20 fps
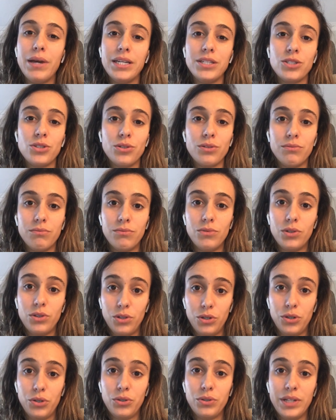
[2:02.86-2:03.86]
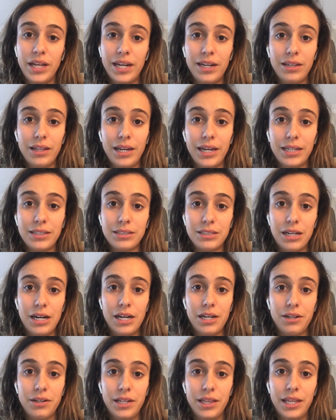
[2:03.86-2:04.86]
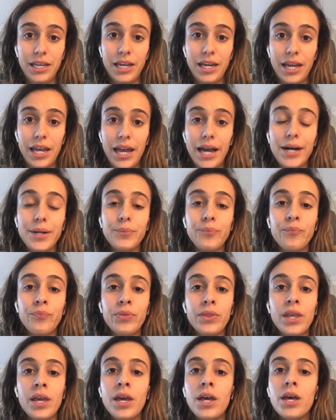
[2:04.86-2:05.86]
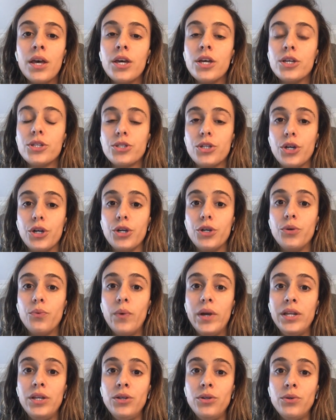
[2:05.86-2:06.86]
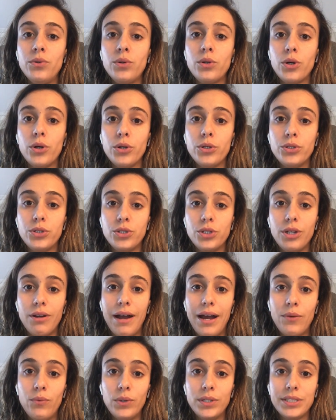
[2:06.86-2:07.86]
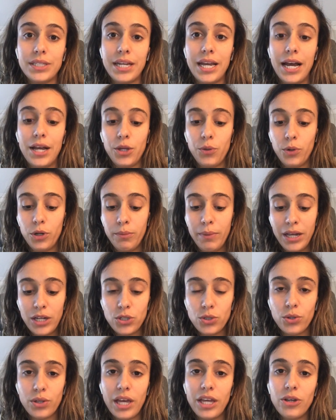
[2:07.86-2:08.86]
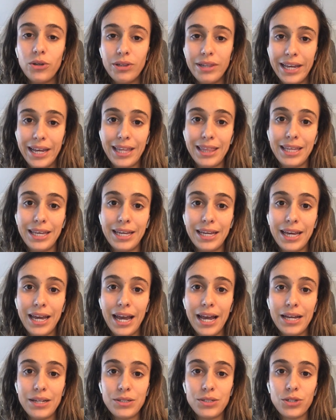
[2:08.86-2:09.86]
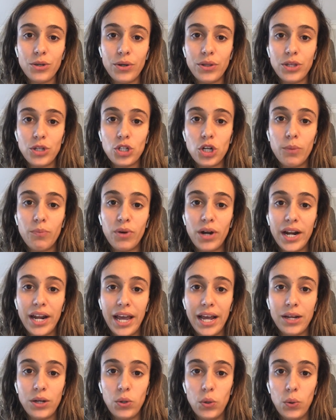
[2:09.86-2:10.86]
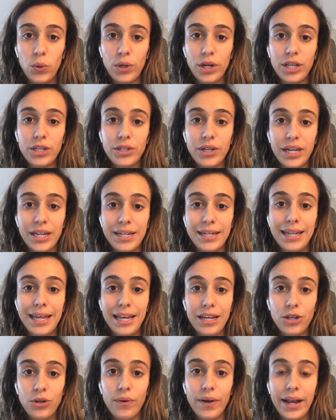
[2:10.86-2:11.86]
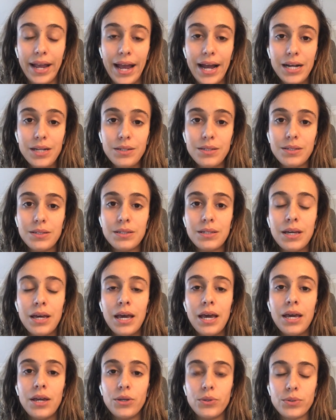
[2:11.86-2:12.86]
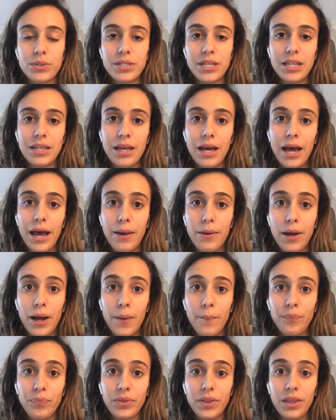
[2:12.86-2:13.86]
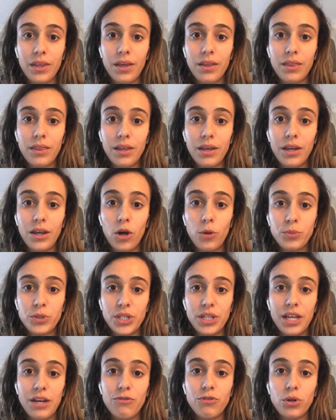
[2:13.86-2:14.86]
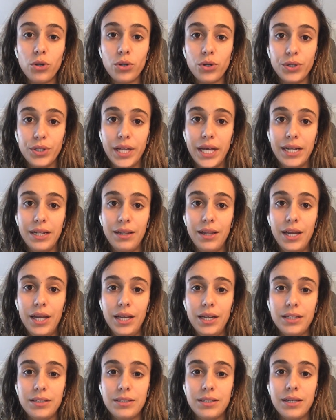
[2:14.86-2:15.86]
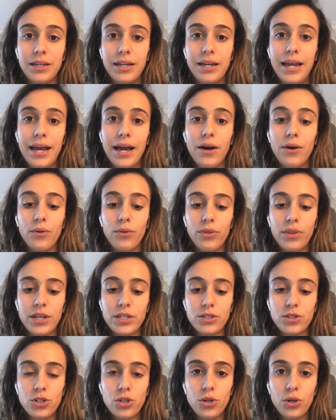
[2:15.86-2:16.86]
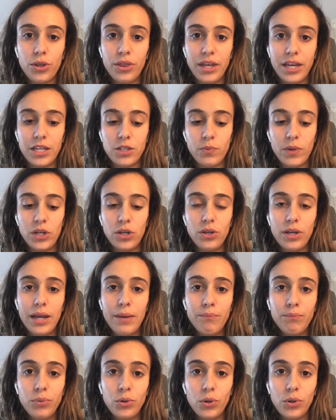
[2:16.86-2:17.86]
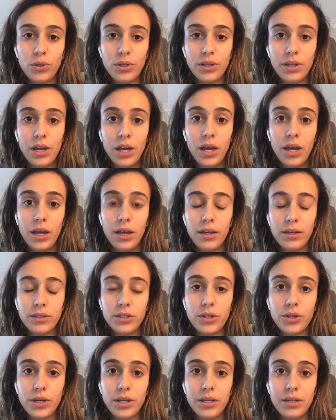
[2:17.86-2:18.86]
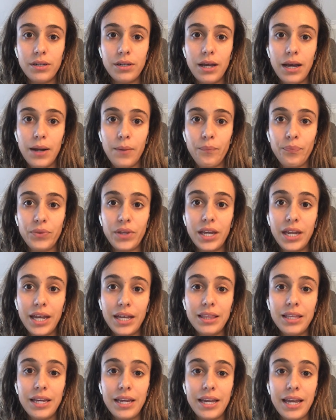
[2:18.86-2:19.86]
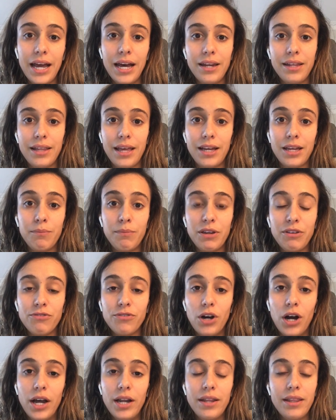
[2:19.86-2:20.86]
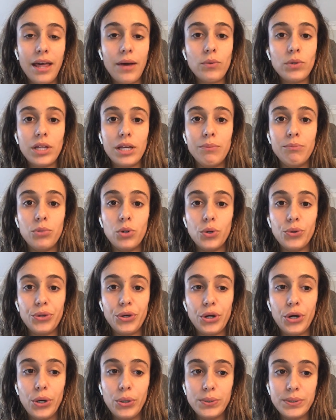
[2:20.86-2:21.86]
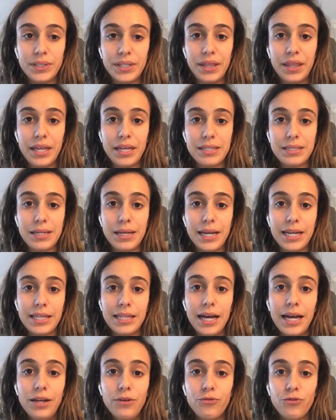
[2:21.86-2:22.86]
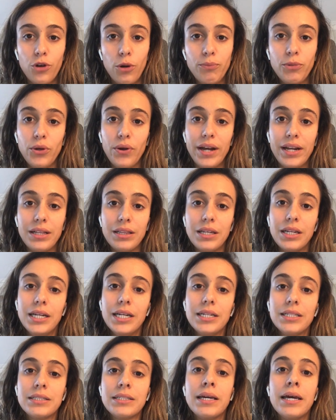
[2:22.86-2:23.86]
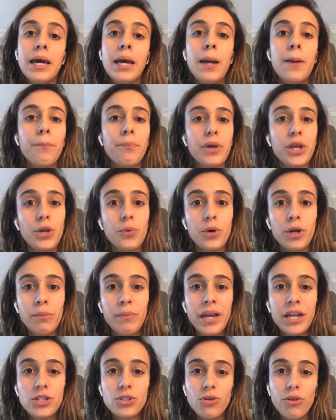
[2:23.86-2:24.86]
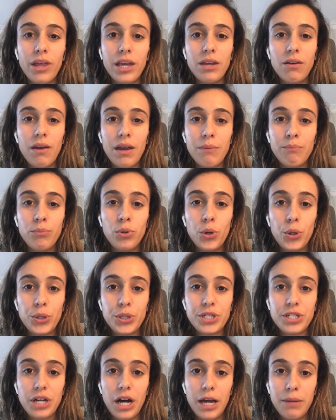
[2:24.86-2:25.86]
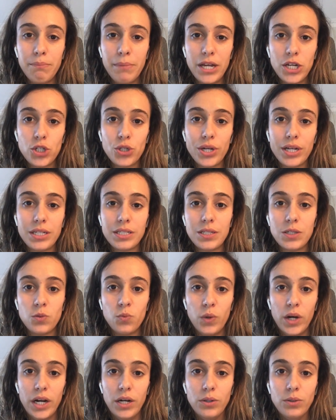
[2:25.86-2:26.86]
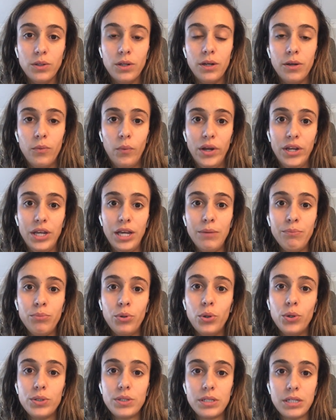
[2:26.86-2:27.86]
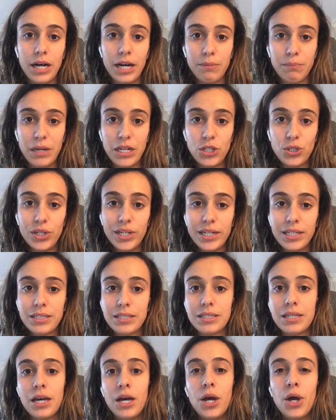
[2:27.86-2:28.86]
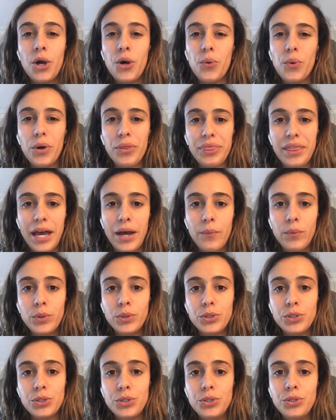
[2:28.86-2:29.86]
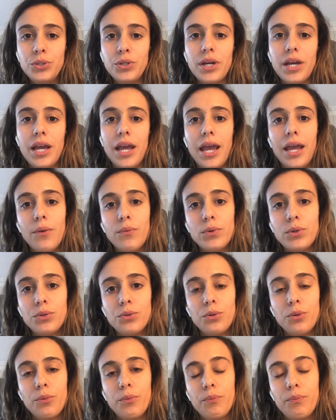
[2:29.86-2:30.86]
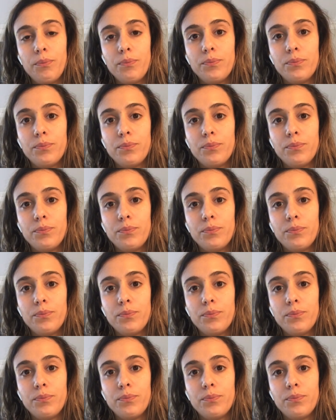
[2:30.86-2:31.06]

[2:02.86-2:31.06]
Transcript: based on the Google Analytics data in the account. So when you go to your AdWords account, you want to make sure that you link the account. So in the top right hand corner, you can link your accounts. You'll see the option there for Google Analytics. Now there's 2 things. When you import, you can connect the account and that can be fine, and that will import the goals and things like that from your analytics. But you want to make sure that you import site metrics as well. When you import site metrics, what that will do, it will